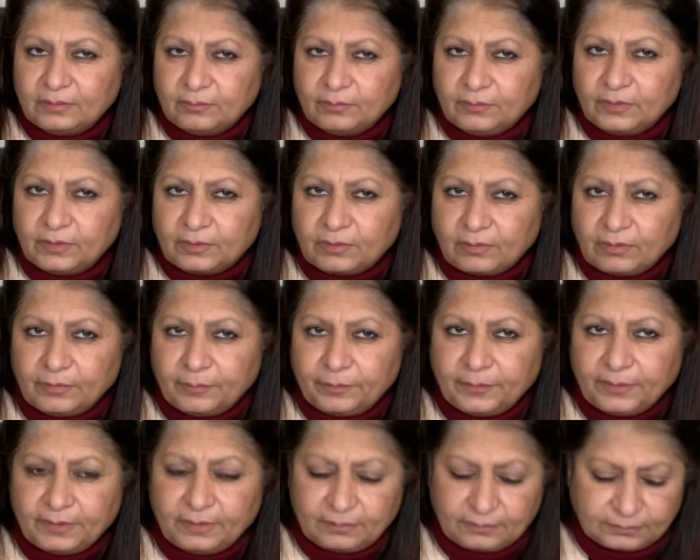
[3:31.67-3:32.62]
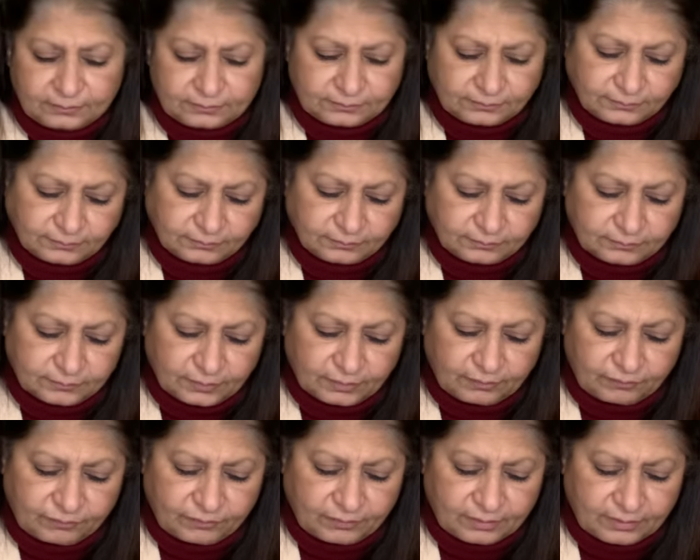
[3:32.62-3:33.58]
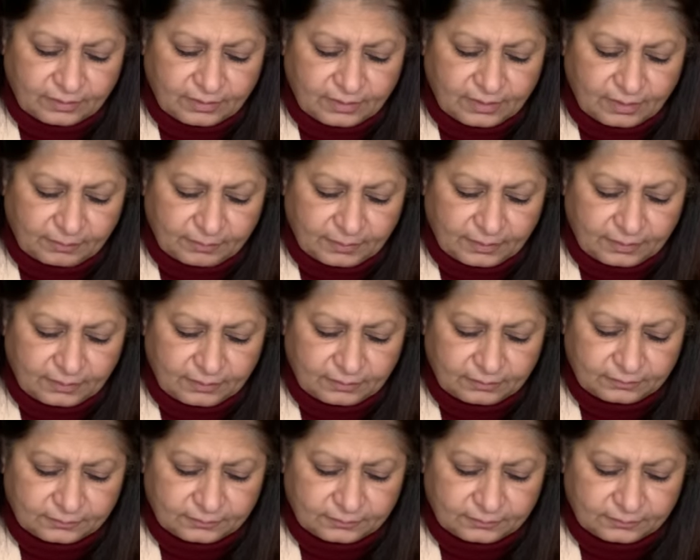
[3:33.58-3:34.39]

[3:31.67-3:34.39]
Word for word: more open, more forthcoming.